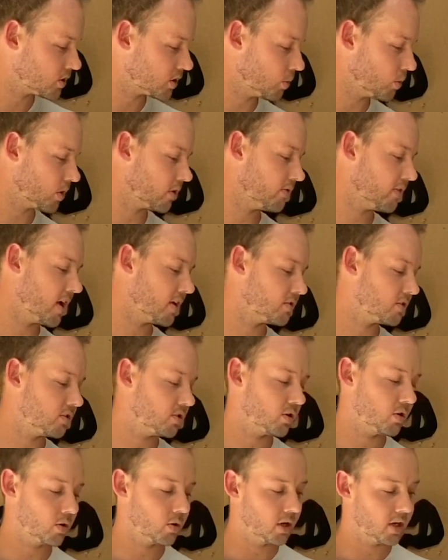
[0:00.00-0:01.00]
what I've had to
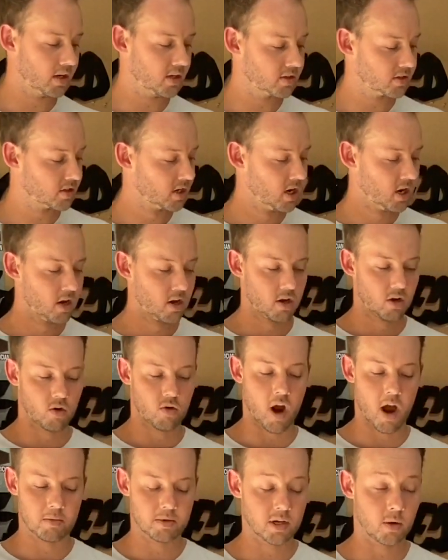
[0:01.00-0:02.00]
do is
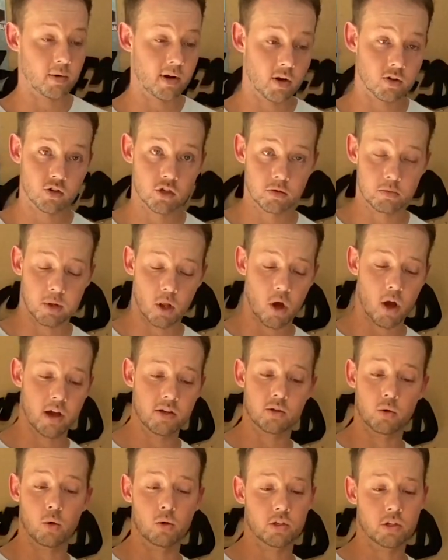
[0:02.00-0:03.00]
grab someone else's
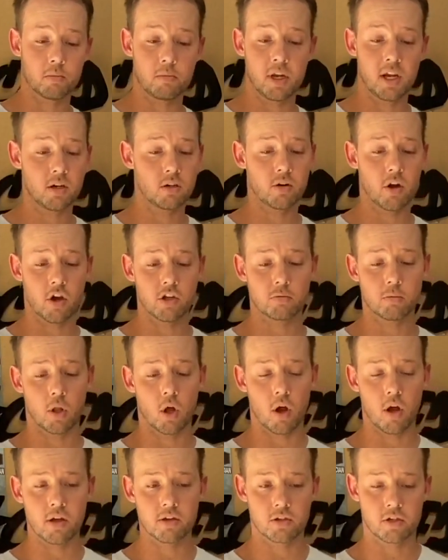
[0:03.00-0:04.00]
pliers or some needle nose
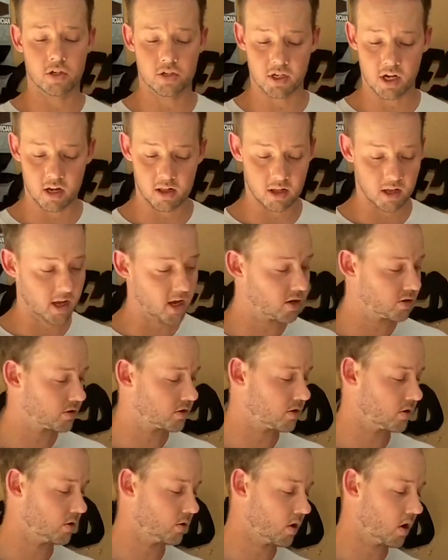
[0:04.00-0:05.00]
pliers, just anything else
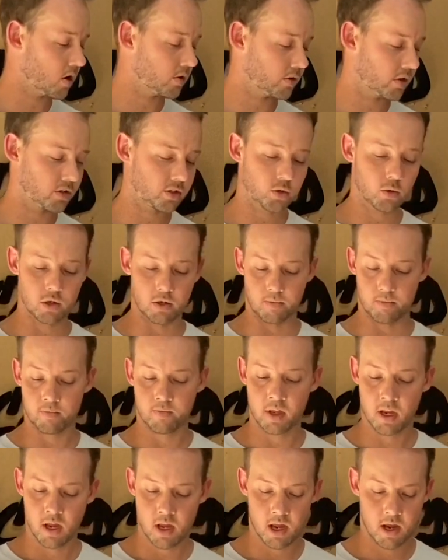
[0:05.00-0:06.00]
to hold onto it.
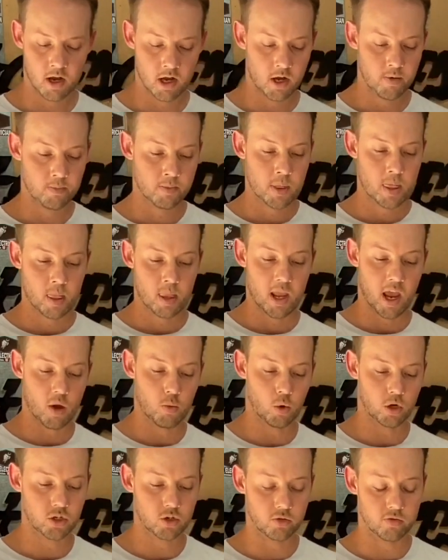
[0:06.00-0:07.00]
And
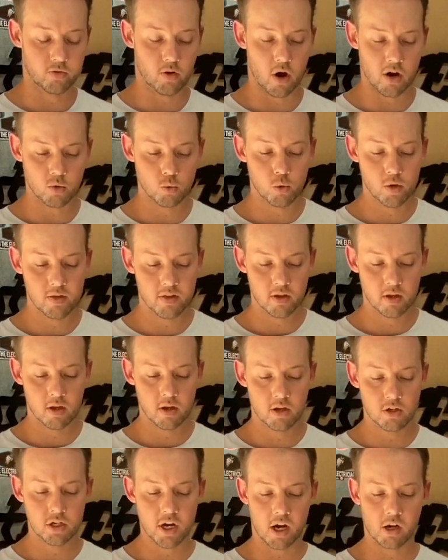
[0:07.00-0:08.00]
what you'll find with
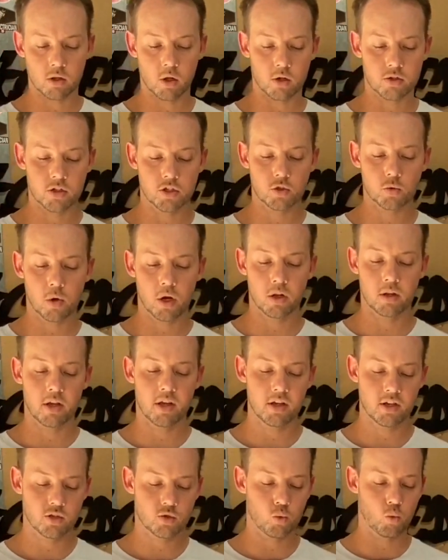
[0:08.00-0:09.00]
the Channellocks as well
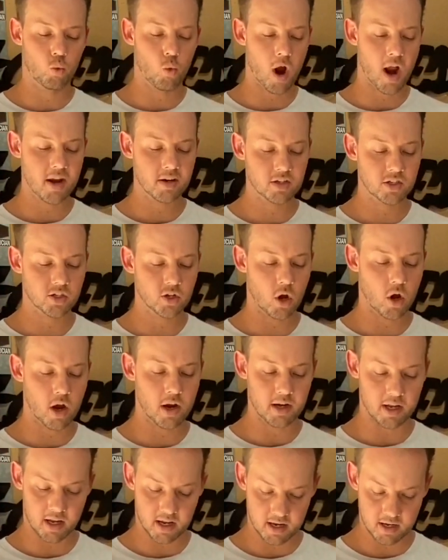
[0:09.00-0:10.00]
is one side
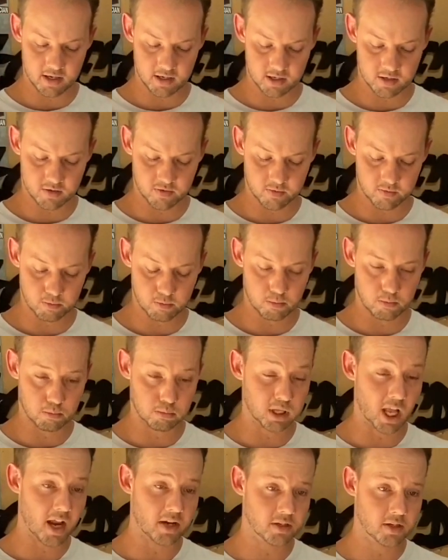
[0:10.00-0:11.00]
is
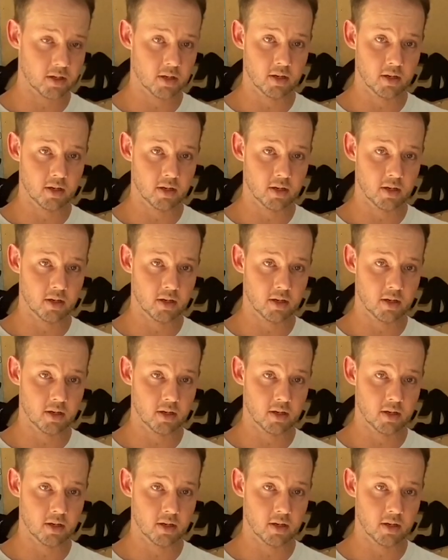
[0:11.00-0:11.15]
blunt